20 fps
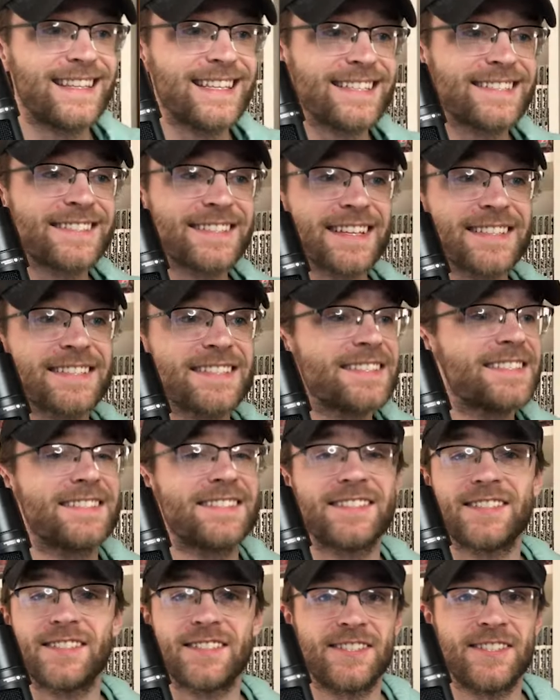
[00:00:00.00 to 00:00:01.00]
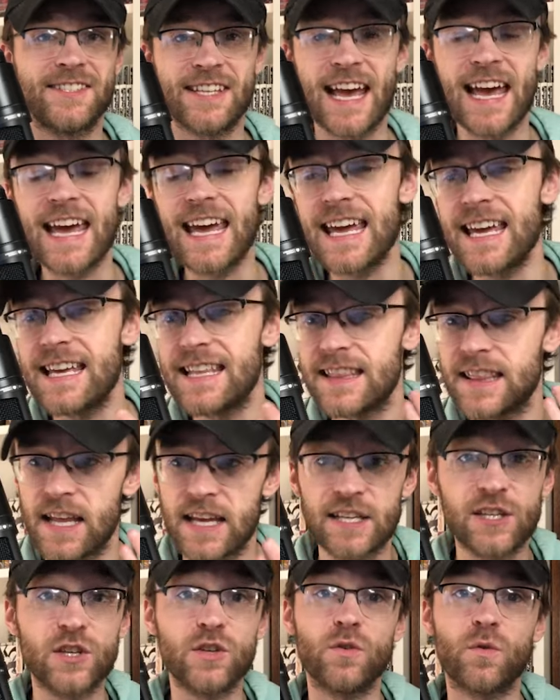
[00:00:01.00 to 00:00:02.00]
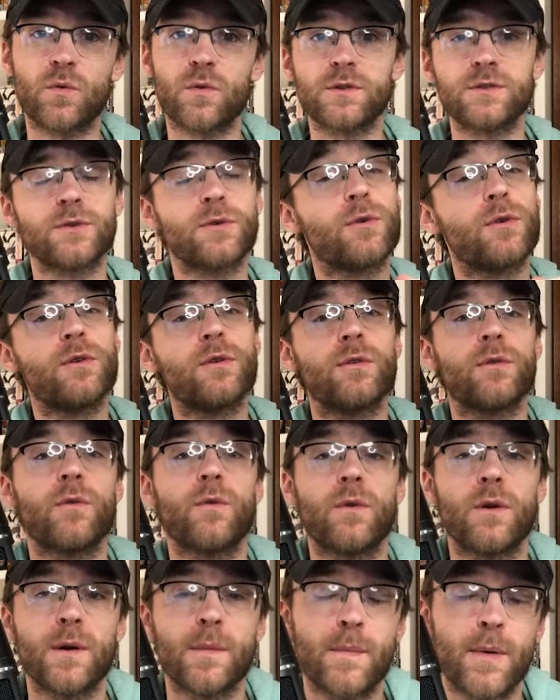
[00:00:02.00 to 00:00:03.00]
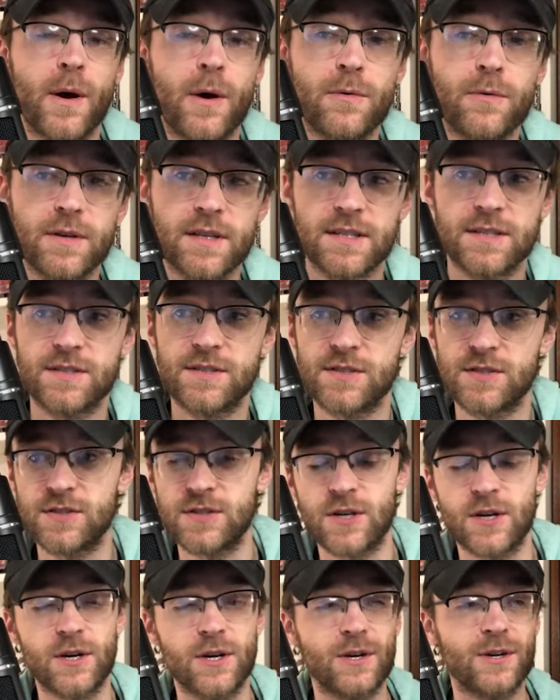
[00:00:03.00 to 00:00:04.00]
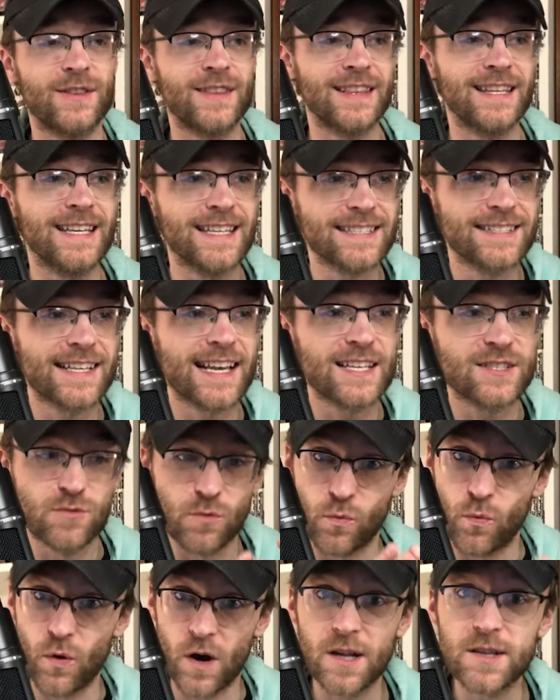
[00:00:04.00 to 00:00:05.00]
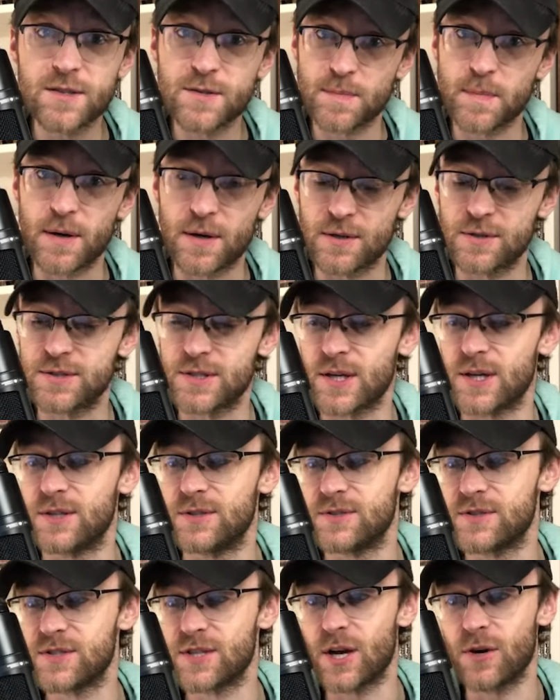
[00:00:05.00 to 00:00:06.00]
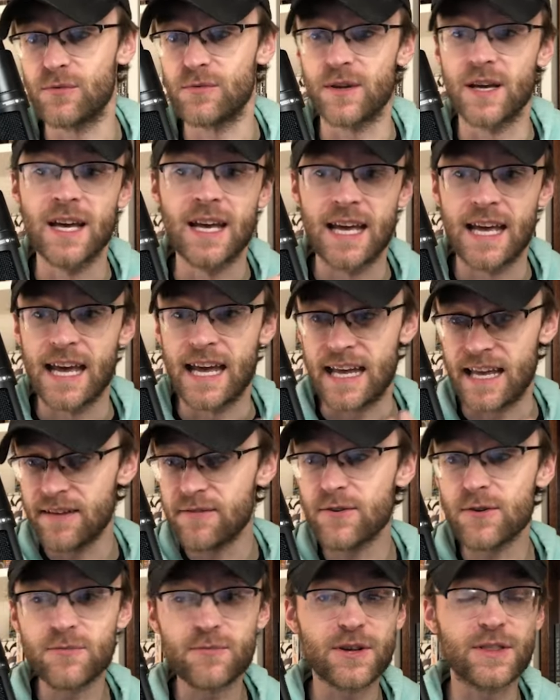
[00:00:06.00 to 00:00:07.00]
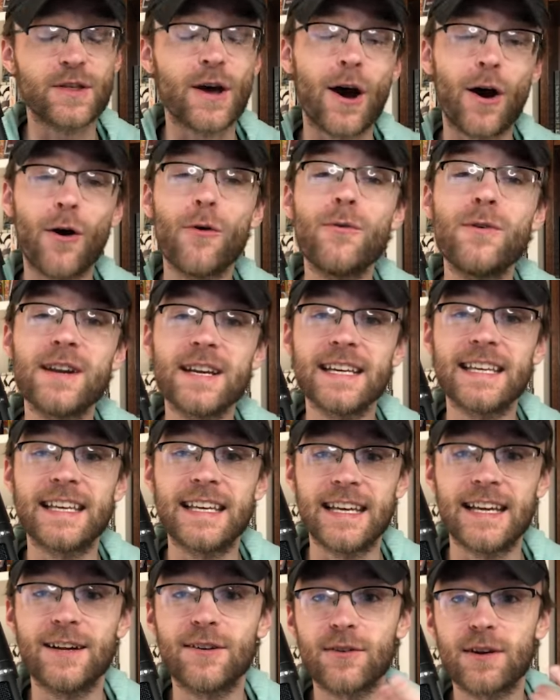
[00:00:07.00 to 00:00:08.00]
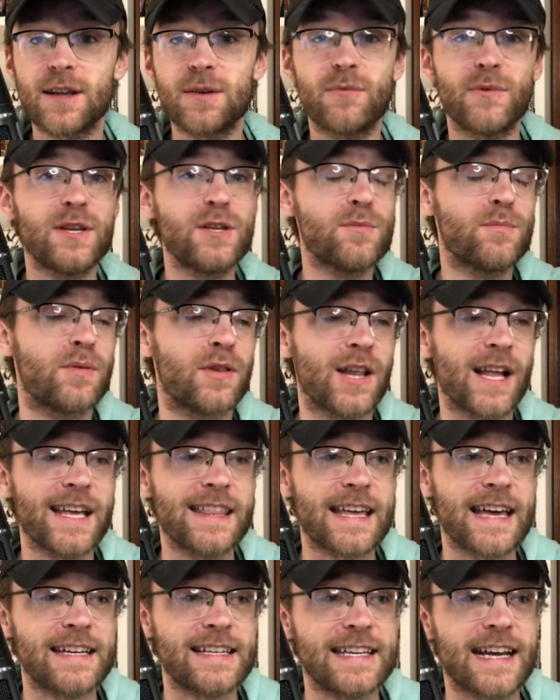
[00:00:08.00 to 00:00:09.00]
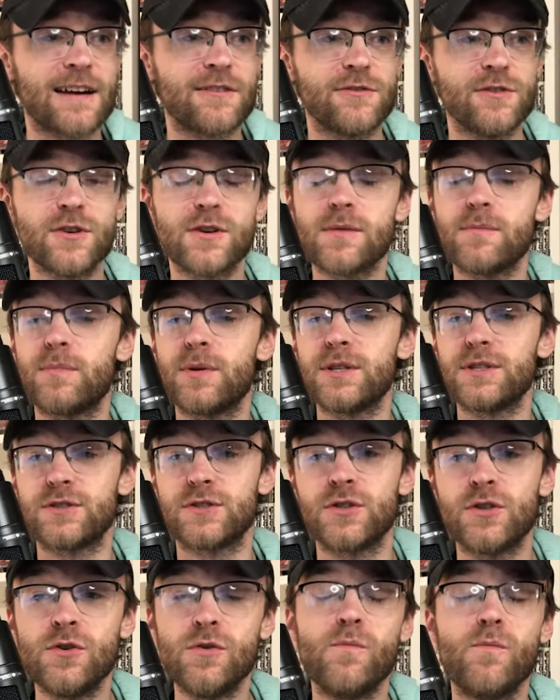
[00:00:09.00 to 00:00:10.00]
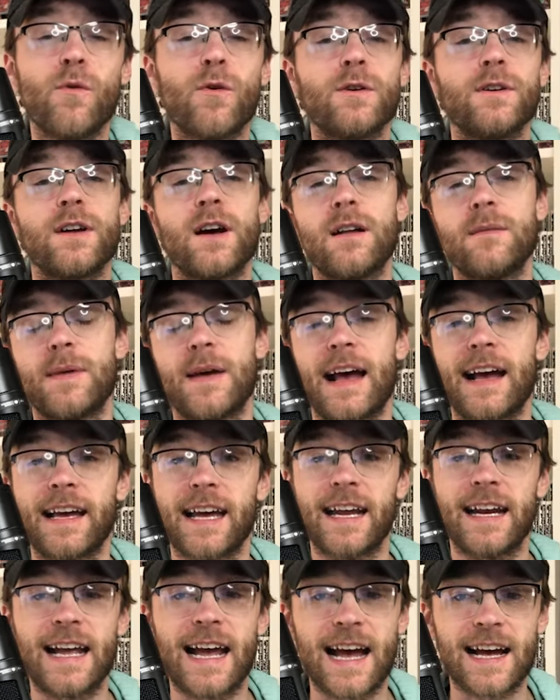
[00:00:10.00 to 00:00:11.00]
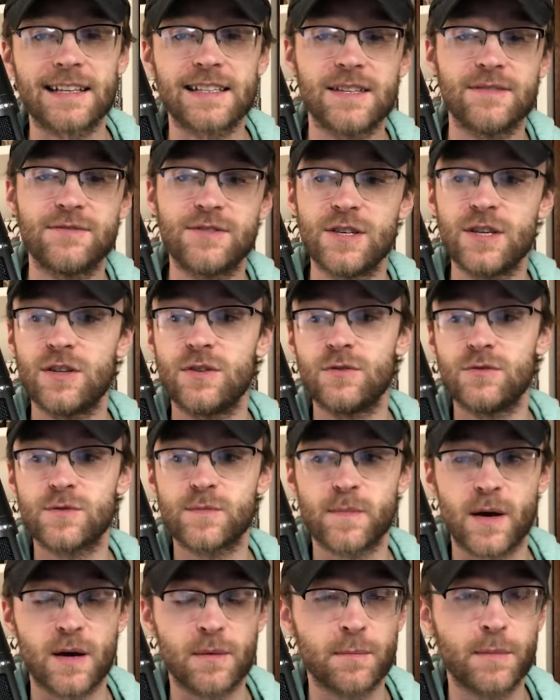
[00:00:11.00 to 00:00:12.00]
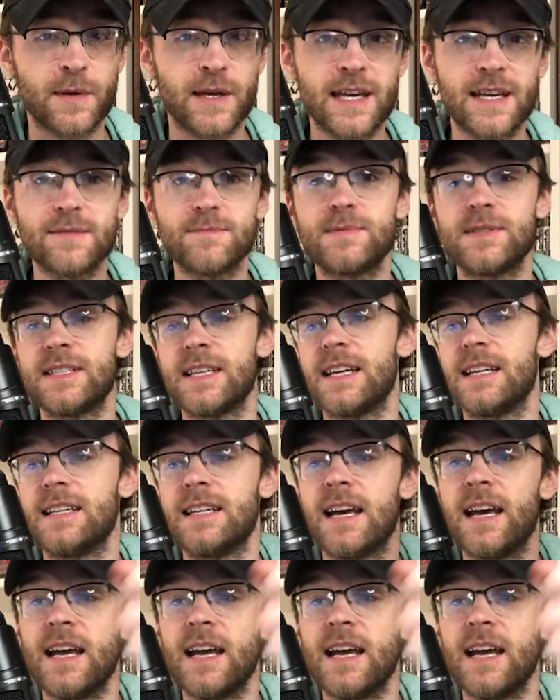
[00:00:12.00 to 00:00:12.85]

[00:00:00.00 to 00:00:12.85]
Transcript: This doesn't say like your turn or opponent's turn. This says once per turn. So even with Onigiri, when you play that down, you can put two more Dawn back on active to use Pump Gibson.